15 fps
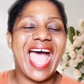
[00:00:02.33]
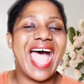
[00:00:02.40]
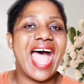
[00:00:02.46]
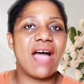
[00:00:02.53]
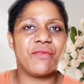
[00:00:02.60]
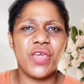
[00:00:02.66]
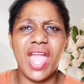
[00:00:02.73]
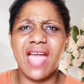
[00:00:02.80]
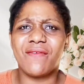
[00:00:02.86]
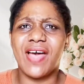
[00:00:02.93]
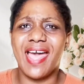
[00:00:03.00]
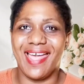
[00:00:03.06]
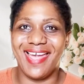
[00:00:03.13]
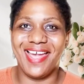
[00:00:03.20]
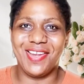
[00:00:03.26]
Have you
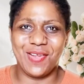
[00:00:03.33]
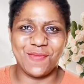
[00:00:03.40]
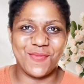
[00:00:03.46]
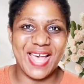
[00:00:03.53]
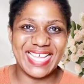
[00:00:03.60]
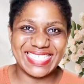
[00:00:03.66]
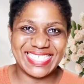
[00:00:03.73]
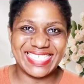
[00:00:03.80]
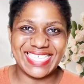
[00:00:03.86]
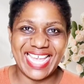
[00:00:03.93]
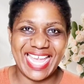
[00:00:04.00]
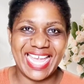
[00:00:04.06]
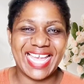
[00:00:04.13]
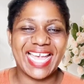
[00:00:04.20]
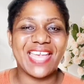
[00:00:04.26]
ever heard a man
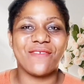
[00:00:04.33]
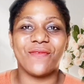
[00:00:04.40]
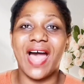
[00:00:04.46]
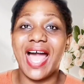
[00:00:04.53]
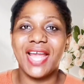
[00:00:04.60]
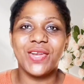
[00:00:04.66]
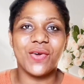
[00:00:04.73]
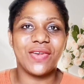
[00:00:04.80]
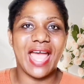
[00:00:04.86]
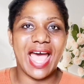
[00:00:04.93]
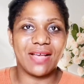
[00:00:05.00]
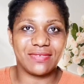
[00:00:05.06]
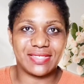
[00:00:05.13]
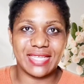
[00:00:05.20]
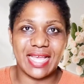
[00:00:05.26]
say, if I don't
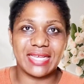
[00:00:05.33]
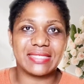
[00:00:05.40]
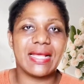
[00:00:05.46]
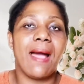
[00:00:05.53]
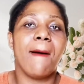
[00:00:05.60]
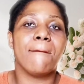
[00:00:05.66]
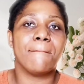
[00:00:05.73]
have sex,